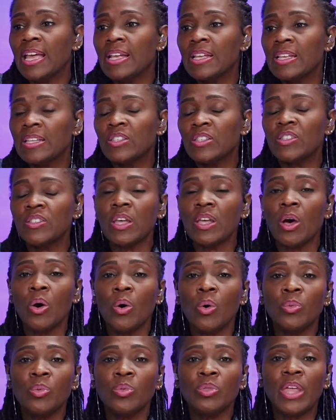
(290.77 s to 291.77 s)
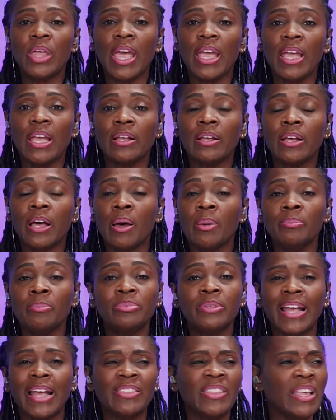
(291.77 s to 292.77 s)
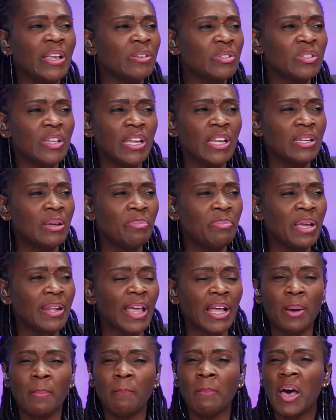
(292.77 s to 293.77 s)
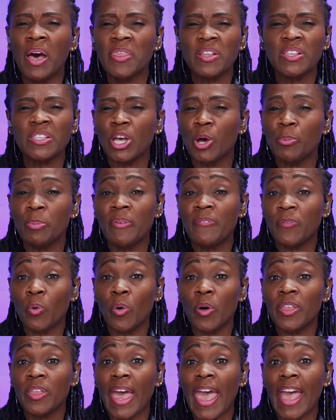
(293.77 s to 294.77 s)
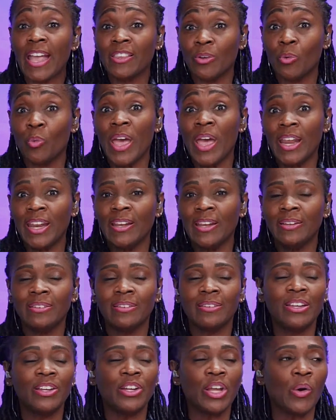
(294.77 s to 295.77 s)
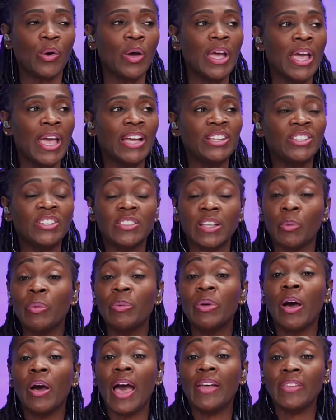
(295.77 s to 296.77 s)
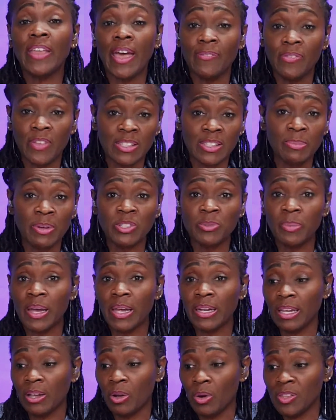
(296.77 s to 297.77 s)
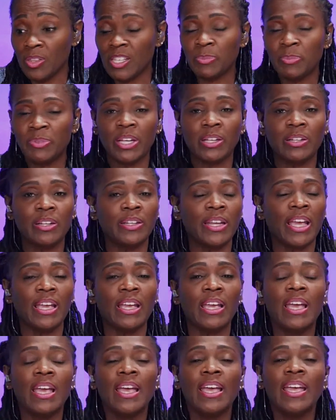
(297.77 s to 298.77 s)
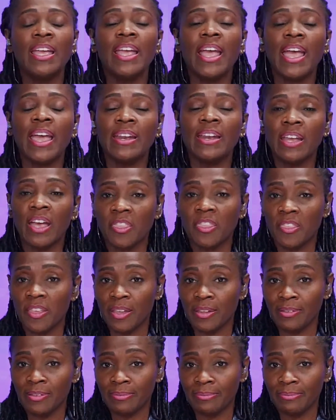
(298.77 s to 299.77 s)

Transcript: So they come, I think it ended up being like a month or so before the wedding, and she said, well, we're going to have this much money on this particular date. He had nothing.